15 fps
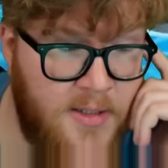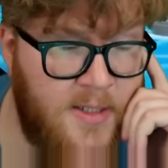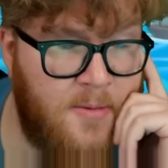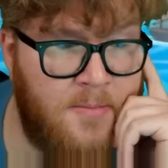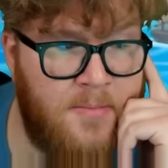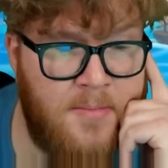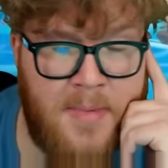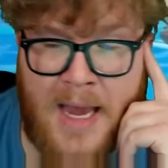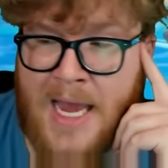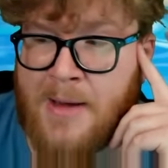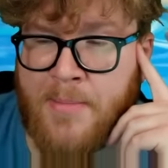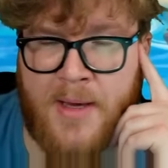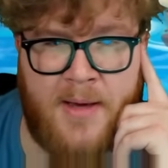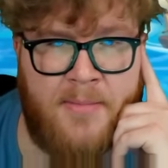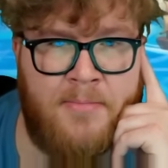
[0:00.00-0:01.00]
So
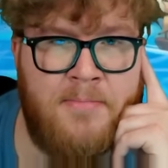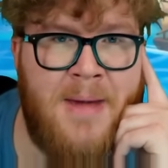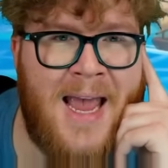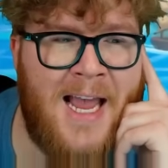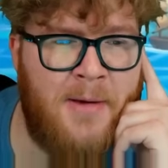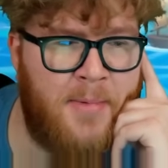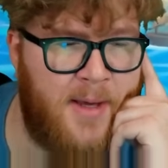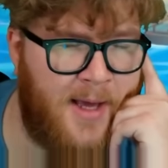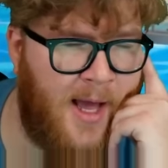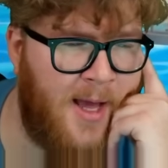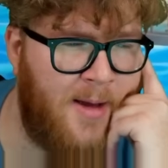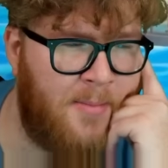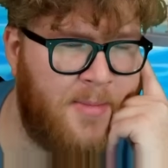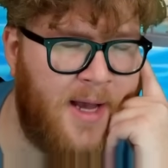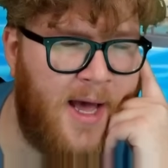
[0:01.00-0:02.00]
maybe
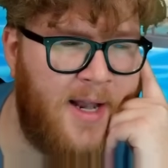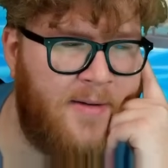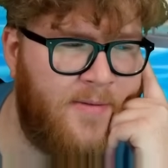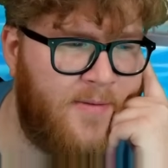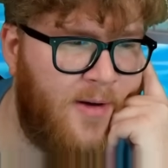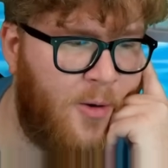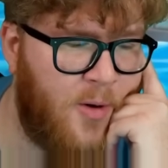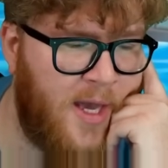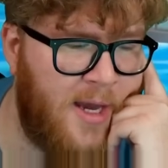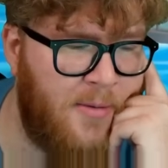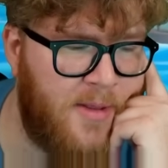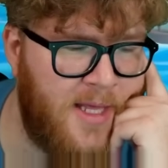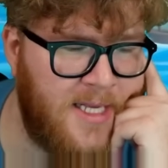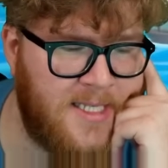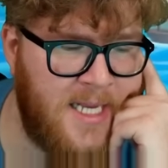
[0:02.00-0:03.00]
I'm kind of okay
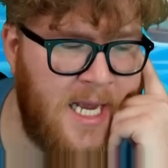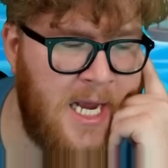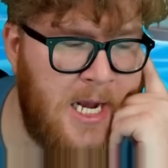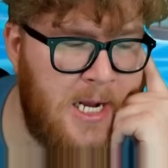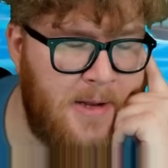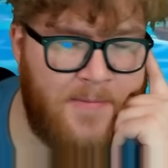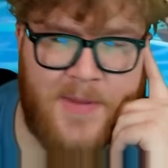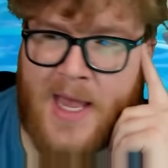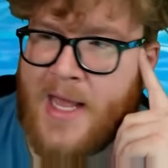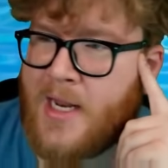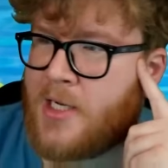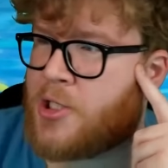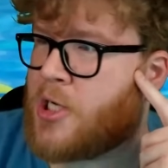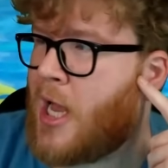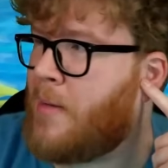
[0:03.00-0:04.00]
with this. And
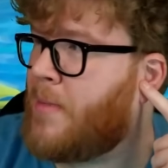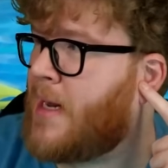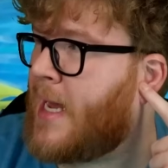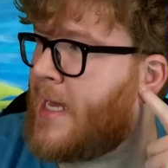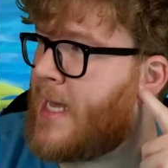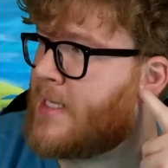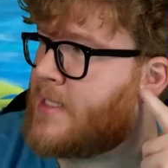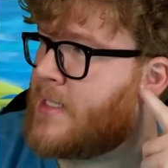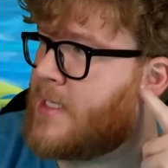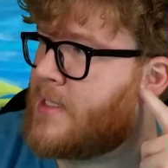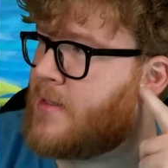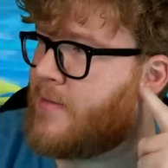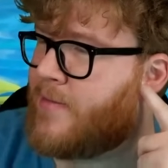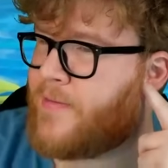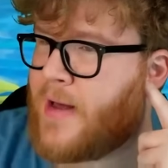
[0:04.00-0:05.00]
in Shaman, I guess it
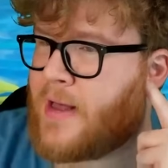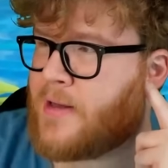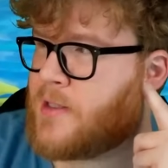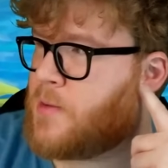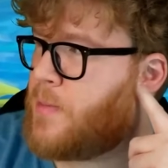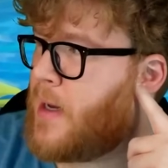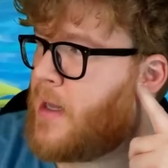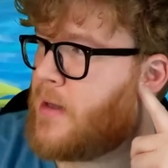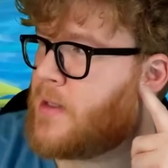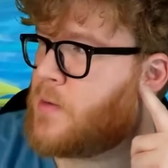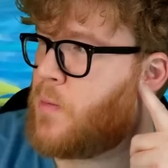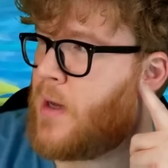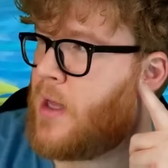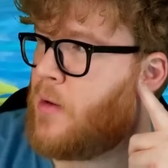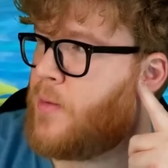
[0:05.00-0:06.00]
is a fell spell
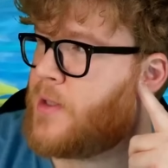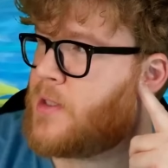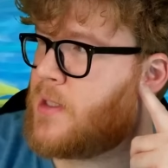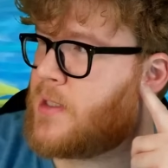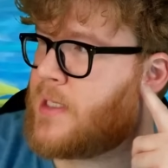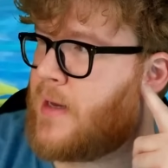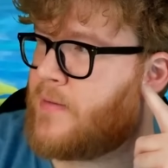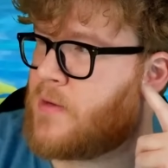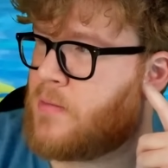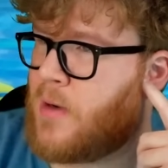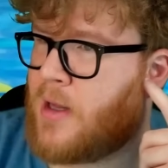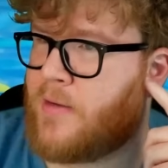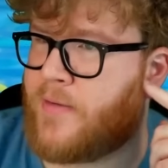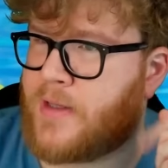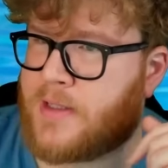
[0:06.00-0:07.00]
as well, which does have some
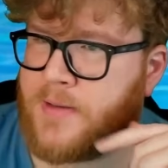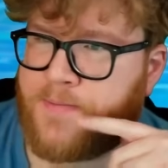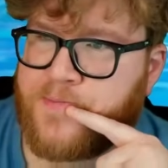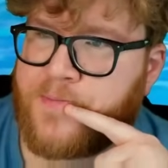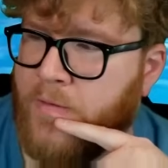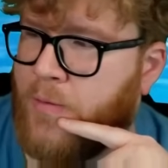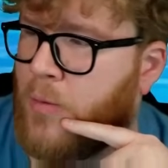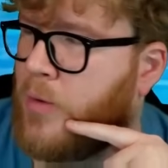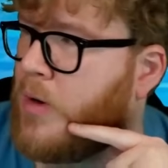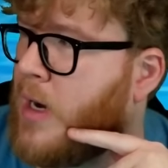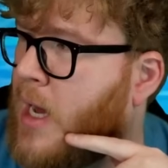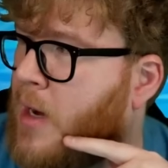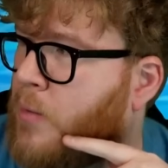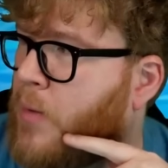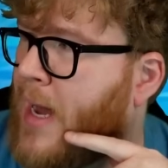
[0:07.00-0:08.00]
relevance
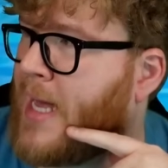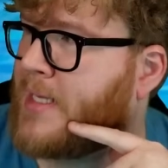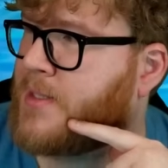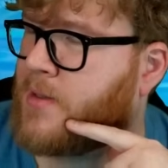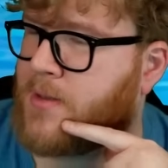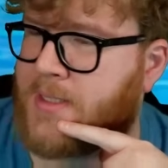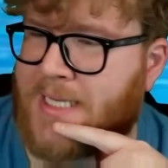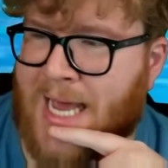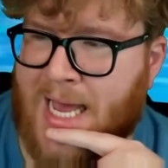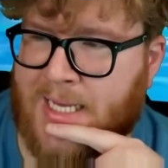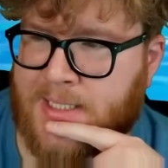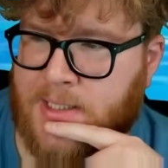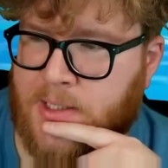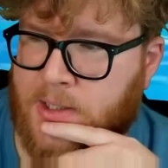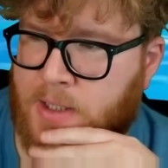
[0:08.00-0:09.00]
for Razzle
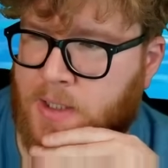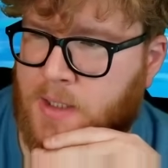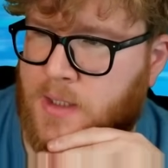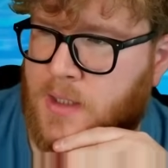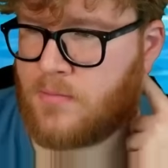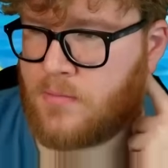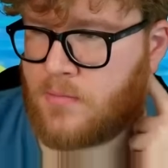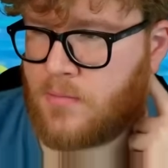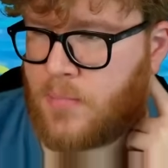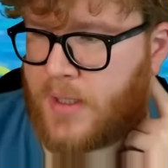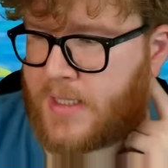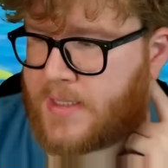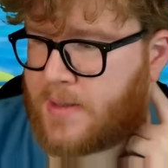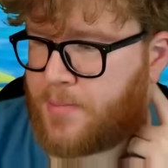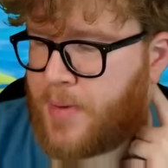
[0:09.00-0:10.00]
Dazzler.
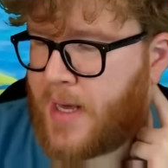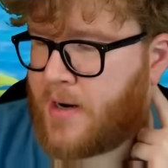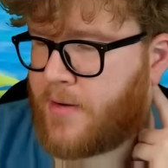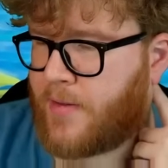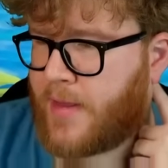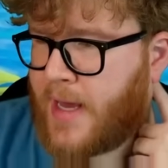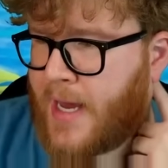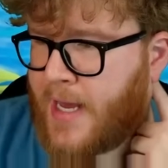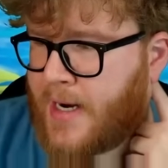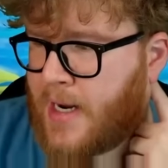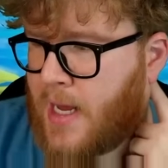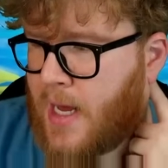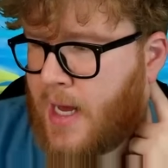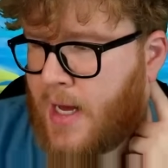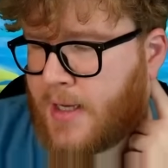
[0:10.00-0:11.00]
But is it better than
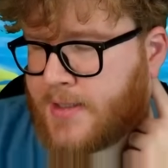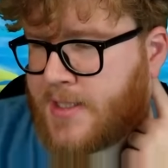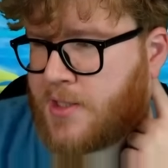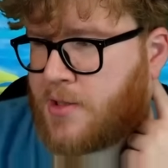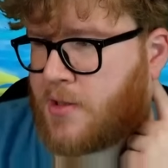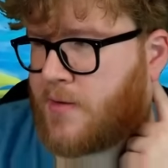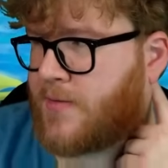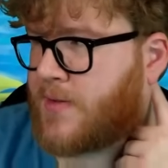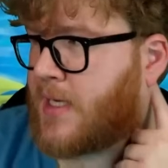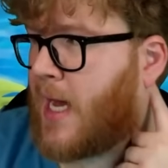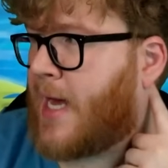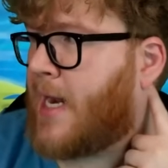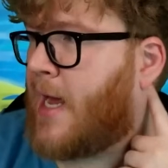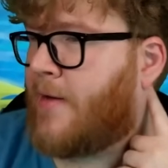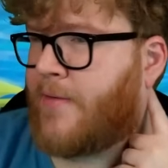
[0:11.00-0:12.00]
Sigil of
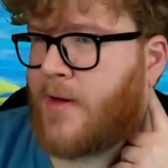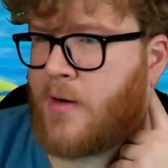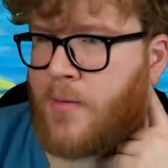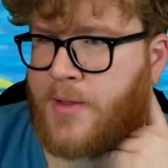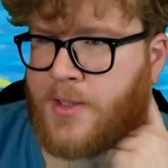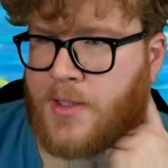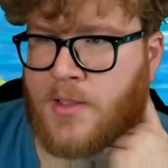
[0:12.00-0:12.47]
Skydiving, which is